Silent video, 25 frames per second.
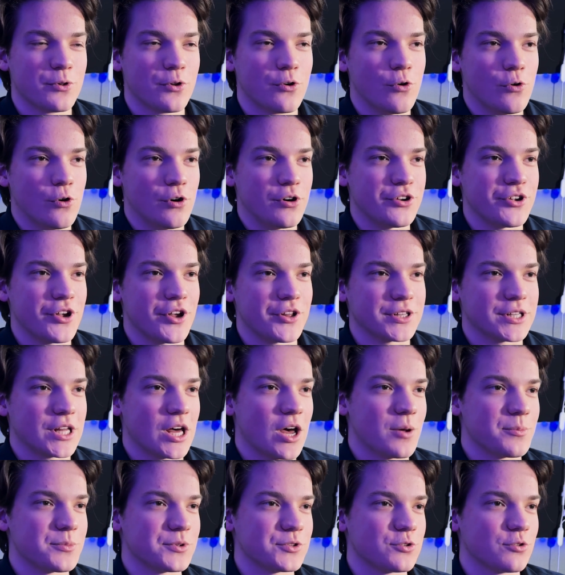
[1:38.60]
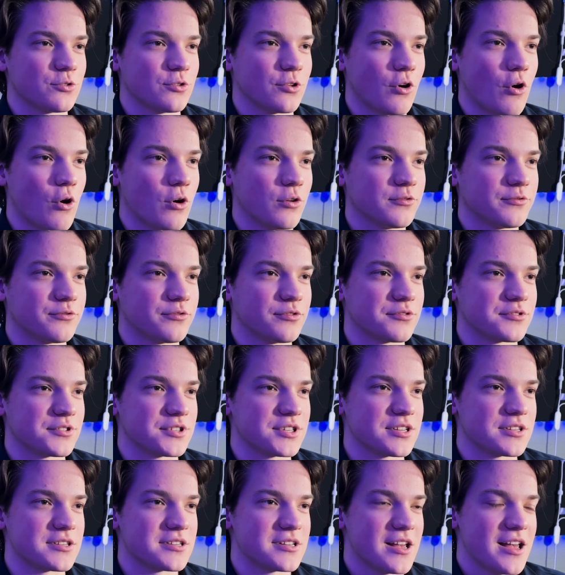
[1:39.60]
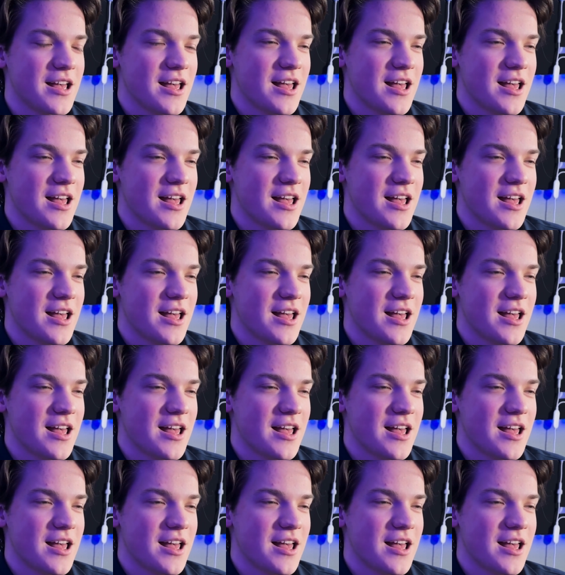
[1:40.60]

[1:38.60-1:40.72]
who are young come into the conferences.